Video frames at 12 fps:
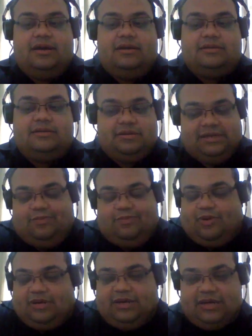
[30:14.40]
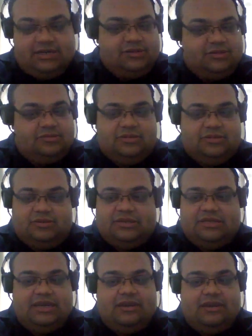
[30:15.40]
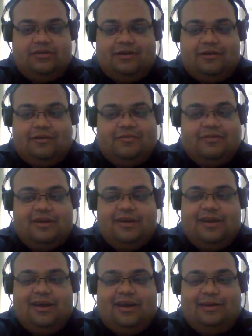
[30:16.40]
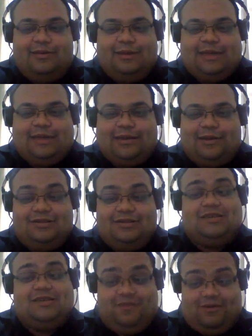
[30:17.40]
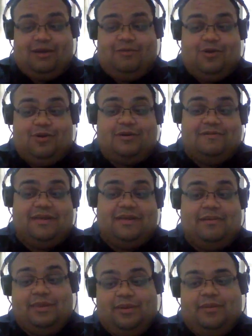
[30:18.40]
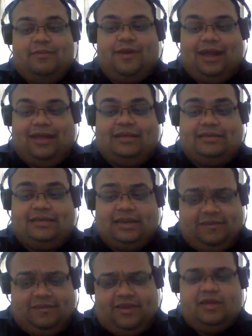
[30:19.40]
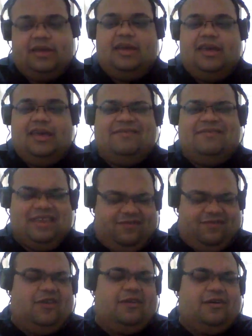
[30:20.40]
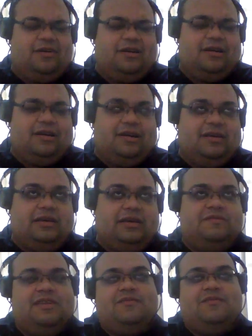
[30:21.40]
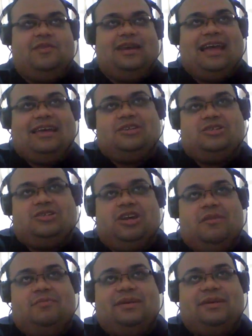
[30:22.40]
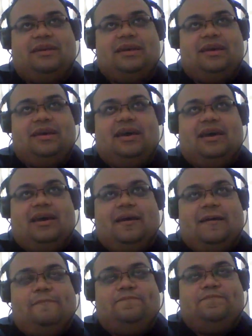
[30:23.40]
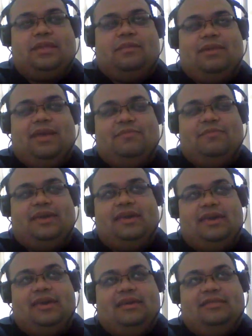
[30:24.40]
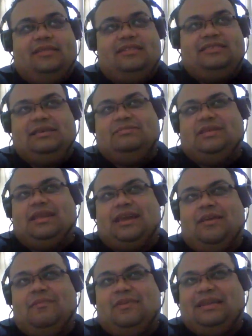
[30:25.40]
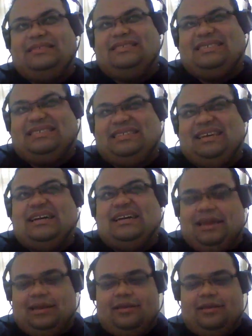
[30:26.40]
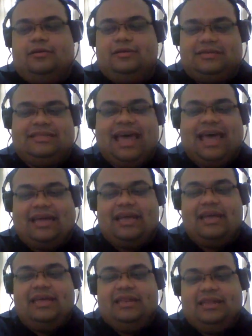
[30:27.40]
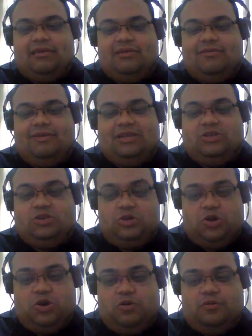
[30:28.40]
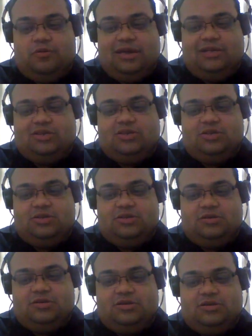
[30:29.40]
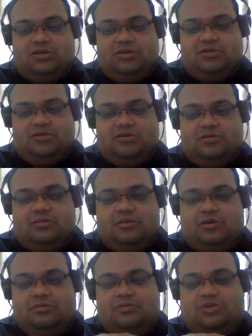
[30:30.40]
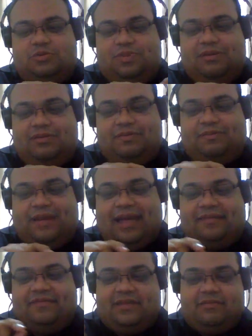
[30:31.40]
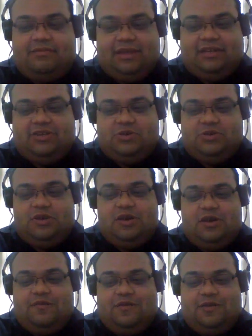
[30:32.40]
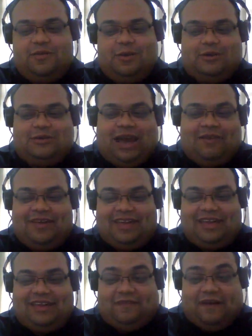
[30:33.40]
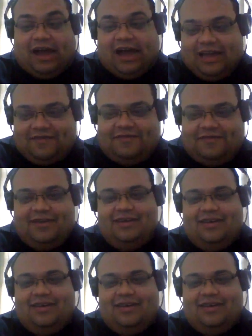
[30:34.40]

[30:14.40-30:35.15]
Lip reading: So it's important that you study on your own these technologies if you want to work with them in practice. And even if you like your job, but maybe it seems that the company is stuck in an old stack, the only way to know and to build a path that will lead you from your Java EE 5